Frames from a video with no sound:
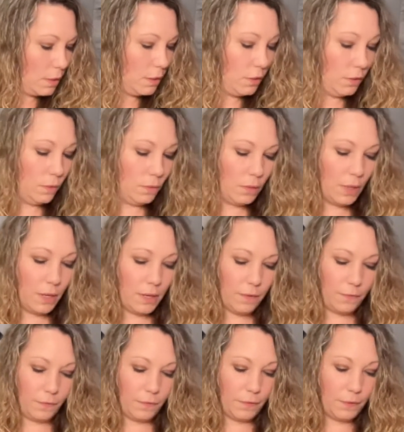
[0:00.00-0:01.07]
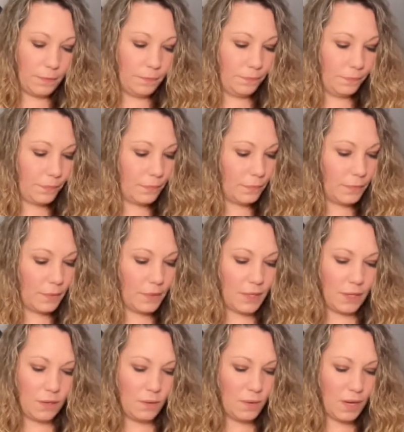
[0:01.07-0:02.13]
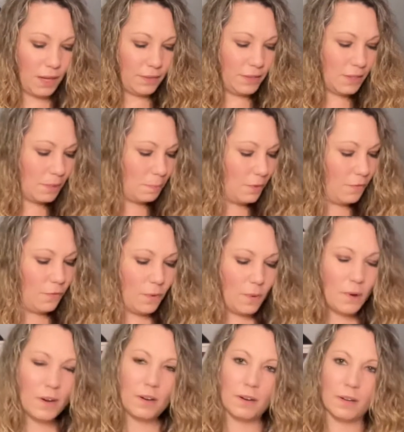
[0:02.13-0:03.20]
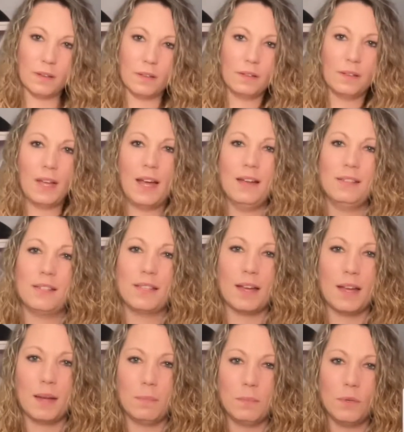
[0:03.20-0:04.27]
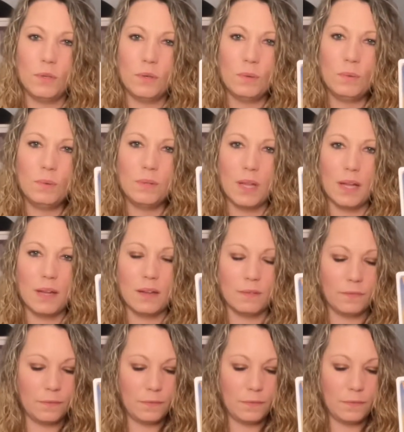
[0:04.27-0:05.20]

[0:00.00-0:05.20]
New life. I think you got this before last time. New life.